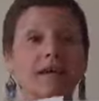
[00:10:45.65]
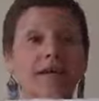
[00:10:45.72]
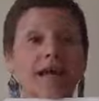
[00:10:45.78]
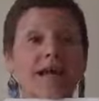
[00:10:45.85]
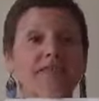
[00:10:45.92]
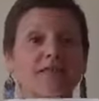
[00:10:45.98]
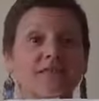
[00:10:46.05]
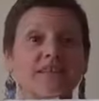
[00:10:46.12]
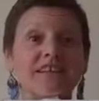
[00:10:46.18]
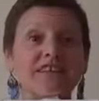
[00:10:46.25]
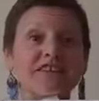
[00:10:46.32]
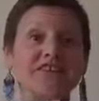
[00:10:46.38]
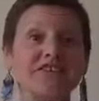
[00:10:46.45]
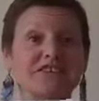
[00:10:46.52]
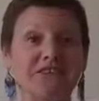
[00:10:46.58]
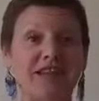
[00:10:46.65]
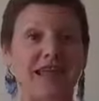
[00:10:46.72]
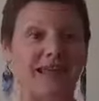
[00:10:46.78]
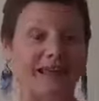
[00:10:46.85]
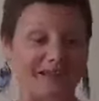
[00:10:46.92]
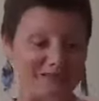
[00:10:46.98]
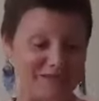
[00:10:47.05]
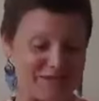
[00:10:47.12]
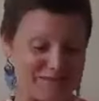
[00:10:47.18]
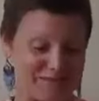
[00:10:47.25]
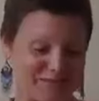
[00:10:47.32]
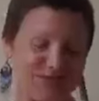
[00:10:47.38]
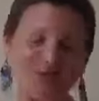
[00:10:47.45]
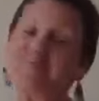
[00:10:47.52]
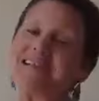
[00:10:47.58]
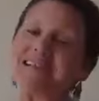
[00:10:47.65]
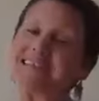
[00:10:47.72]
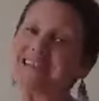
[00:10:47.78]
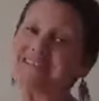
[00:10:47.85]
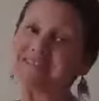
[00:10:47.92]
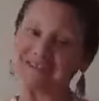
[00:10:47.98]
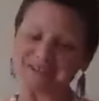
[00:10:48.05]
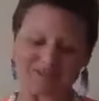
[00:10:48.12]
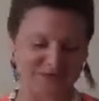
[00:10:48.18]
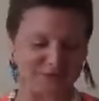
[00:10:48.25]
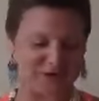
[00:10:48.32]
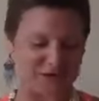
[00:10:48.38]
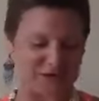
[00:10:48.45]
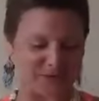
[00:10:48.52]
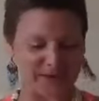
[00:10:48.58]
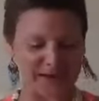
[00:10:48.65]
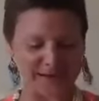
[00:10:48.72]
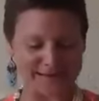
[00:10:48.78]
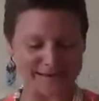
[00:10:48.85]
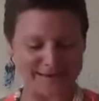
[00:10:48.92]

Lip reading: and I haven't really touched on any of them, so I might save those for another week.